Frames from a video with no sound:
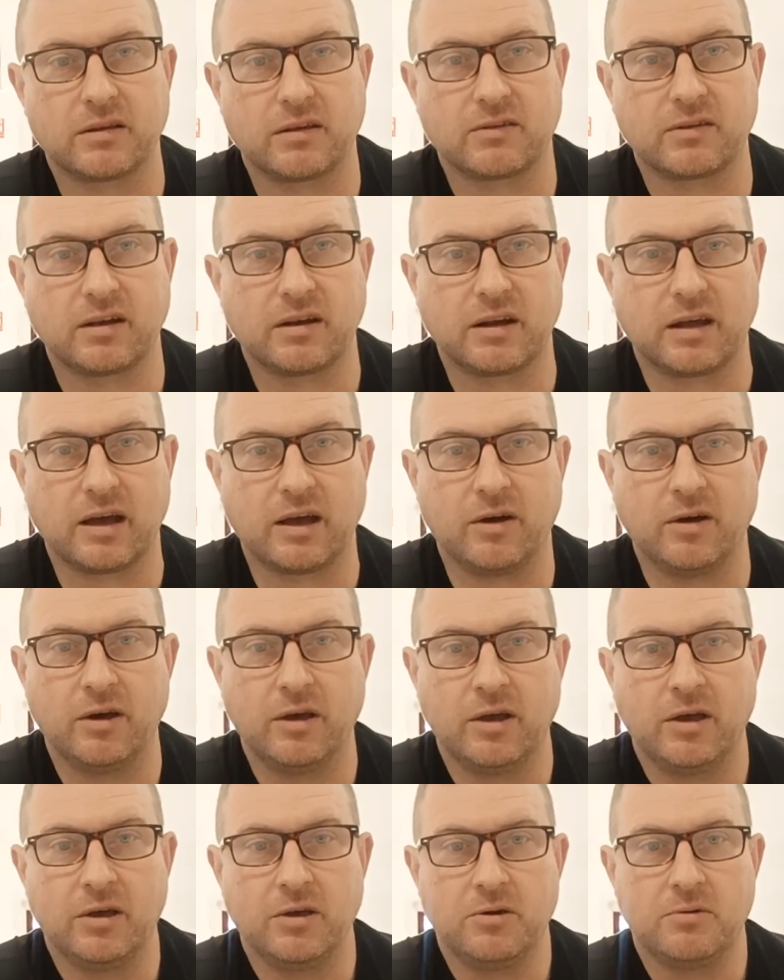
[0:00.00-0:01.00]
does it now.
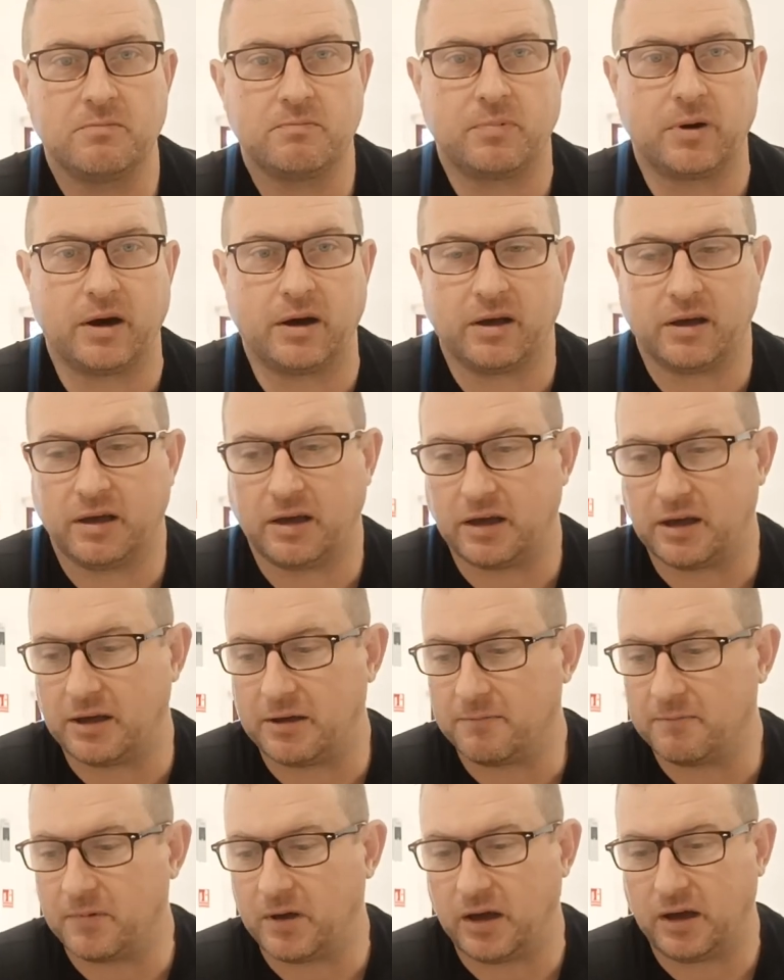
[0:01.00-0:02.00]
But
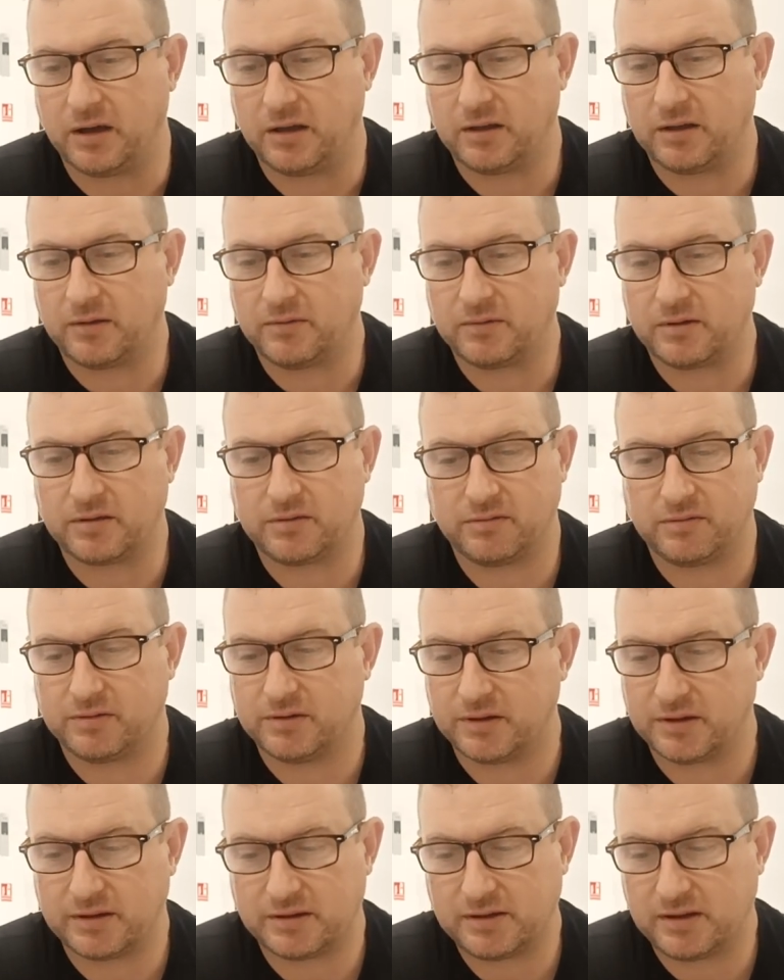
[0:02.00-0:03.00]

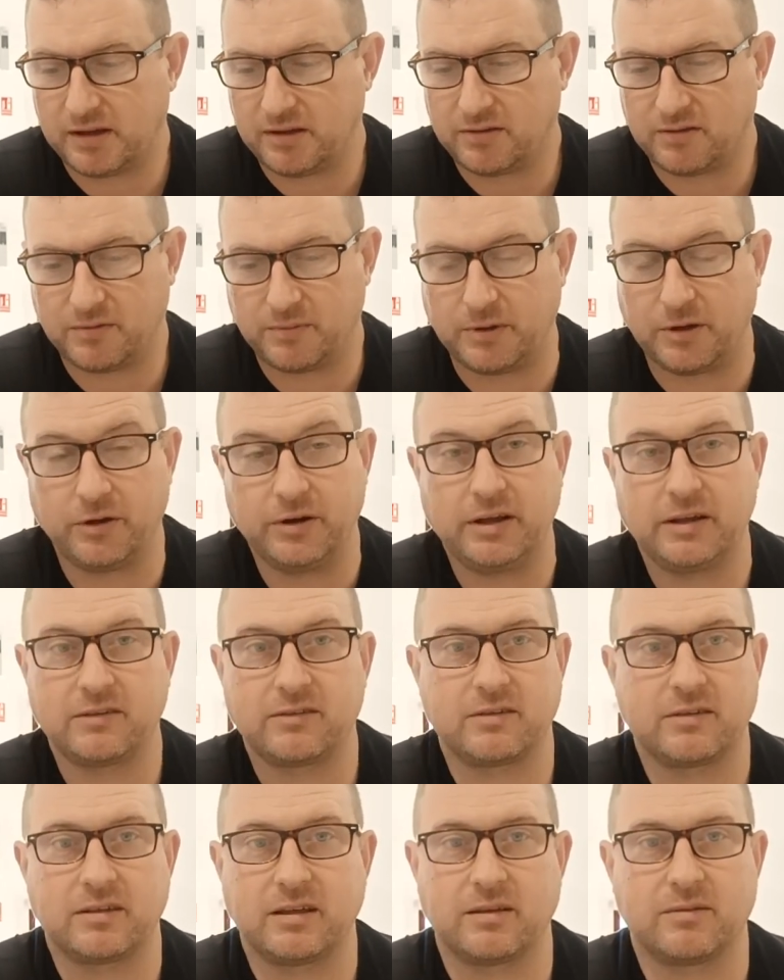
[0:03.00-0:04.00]
to be
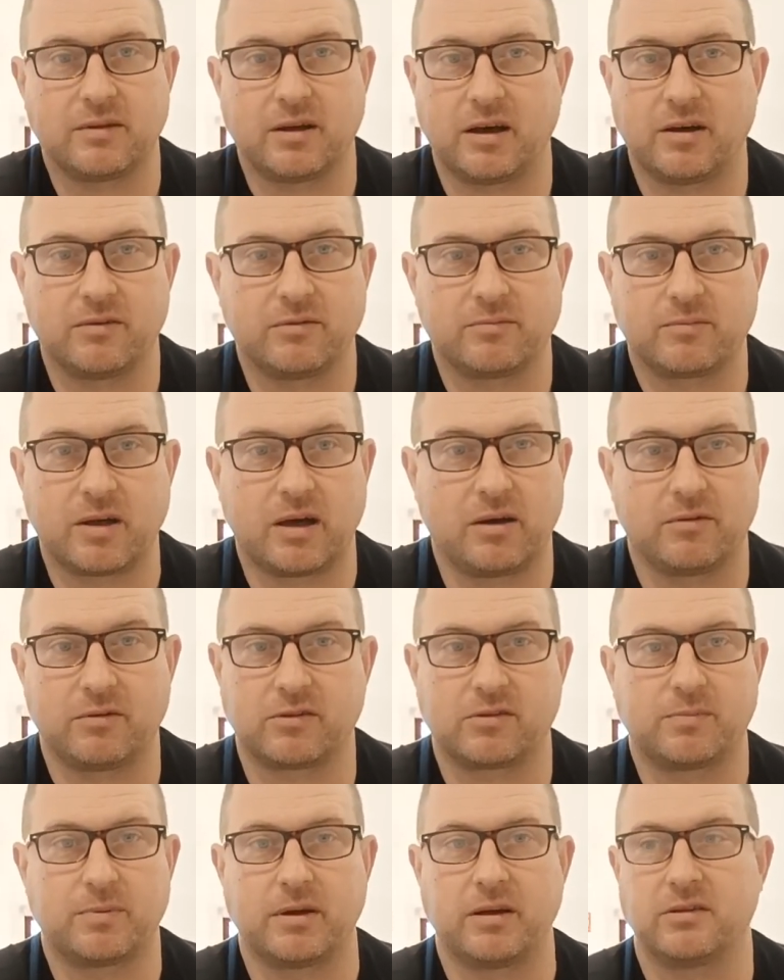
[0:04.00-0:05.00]
honest, our
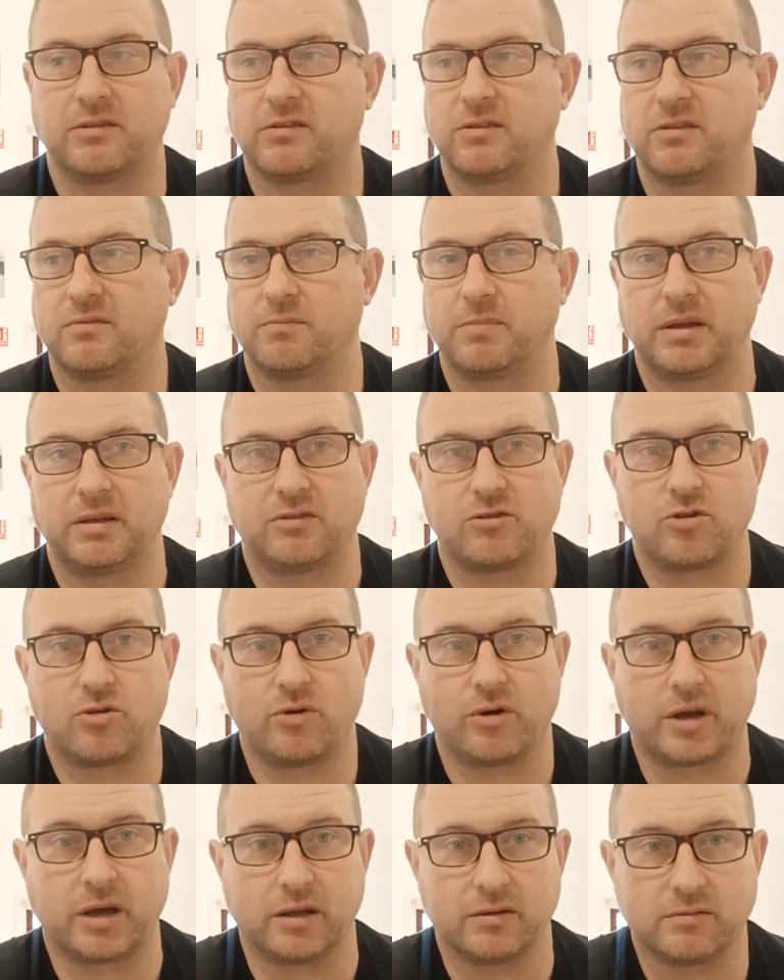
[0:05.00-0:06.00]
experience has been
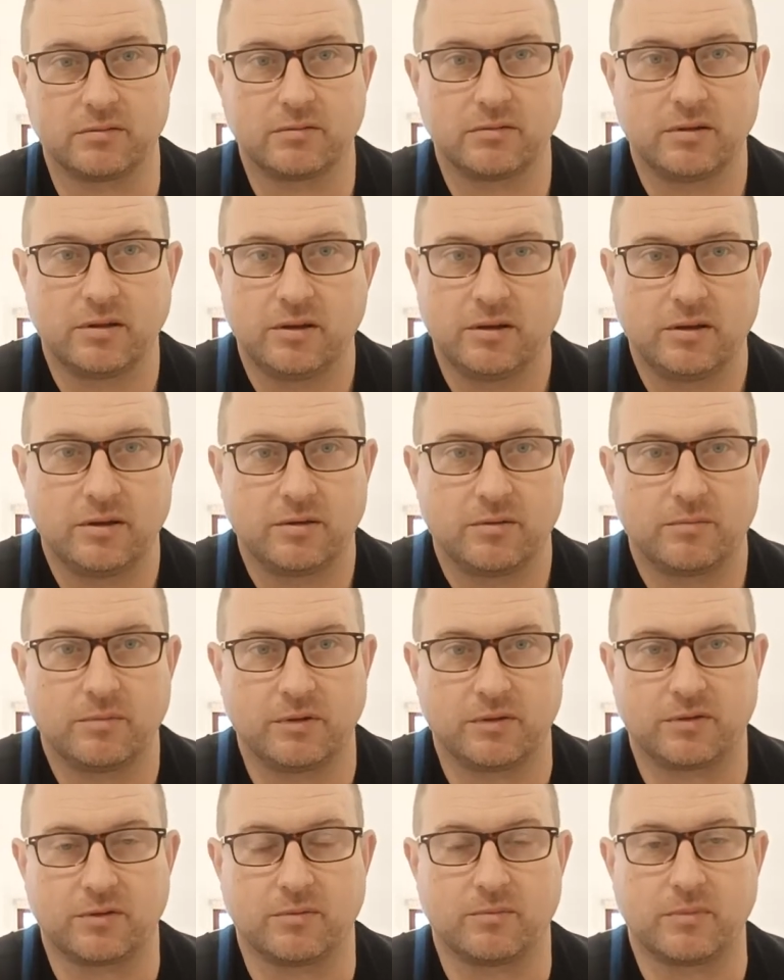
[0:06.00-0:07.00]
shocking
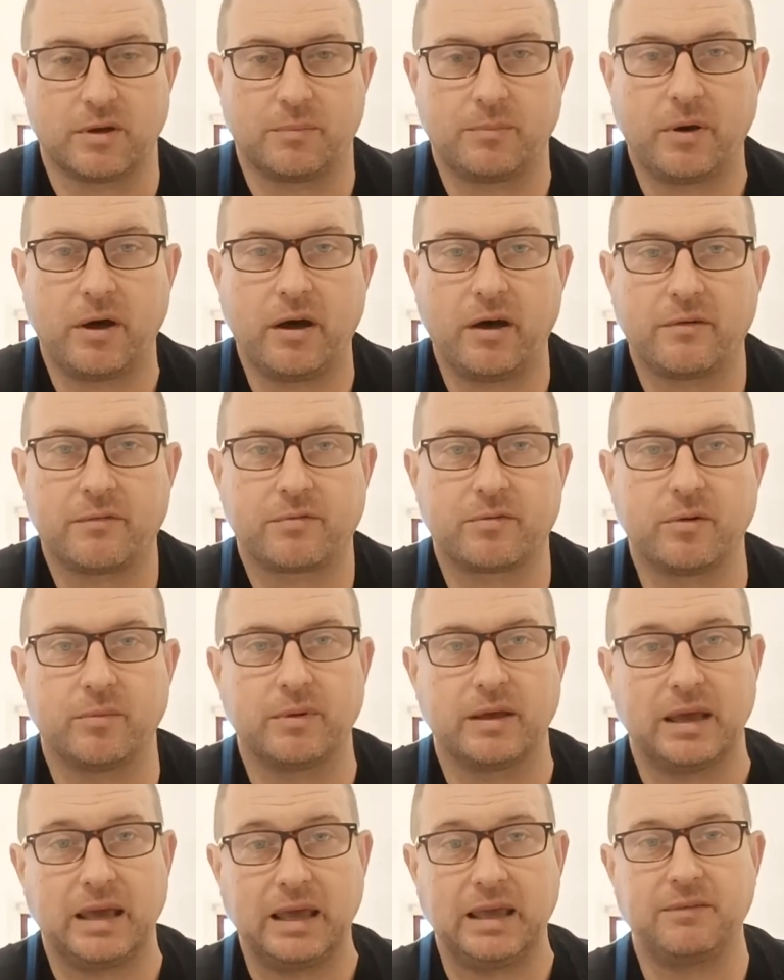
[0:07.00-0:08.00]
with them. Apart
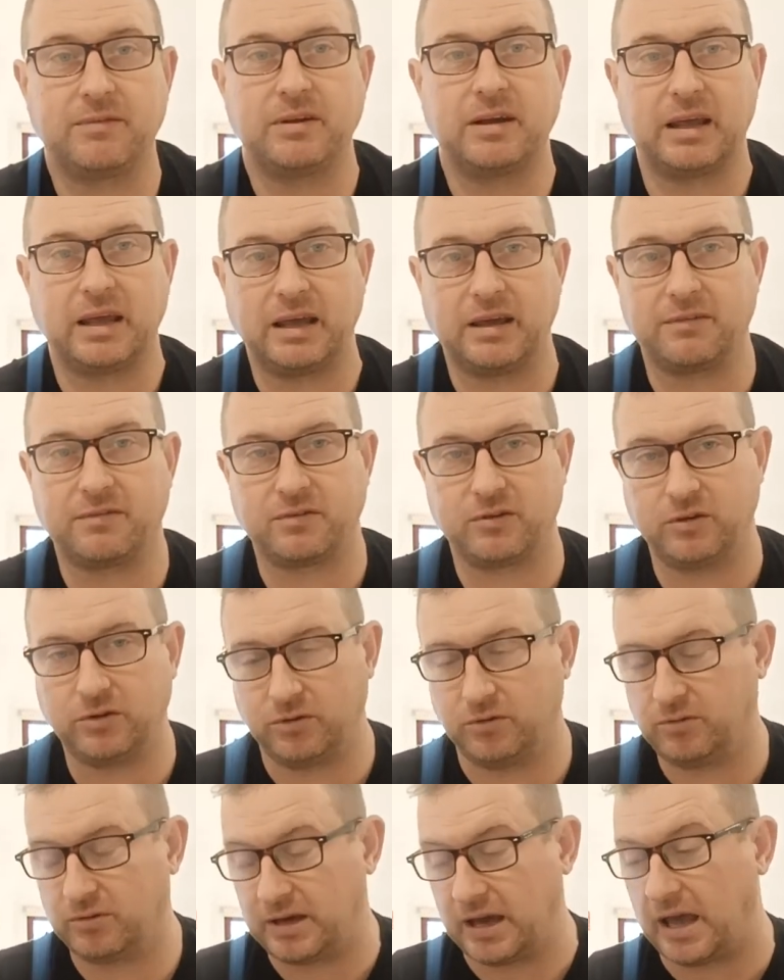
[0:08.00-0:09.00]
from, even if
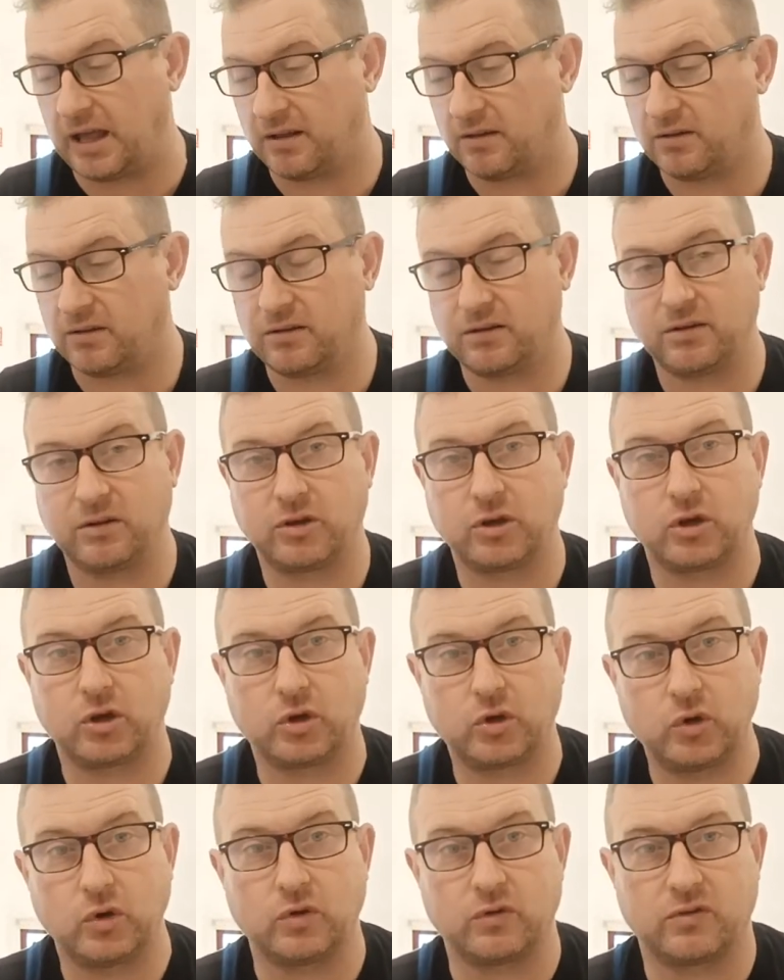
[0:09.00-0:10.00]
you get
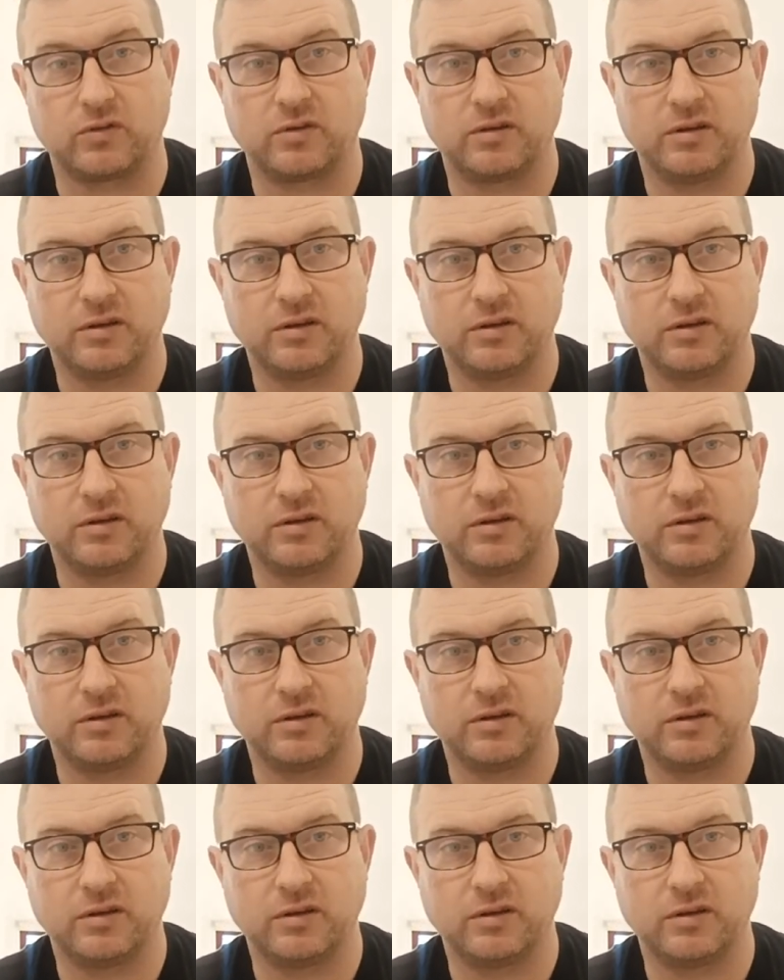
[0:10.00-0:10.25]
good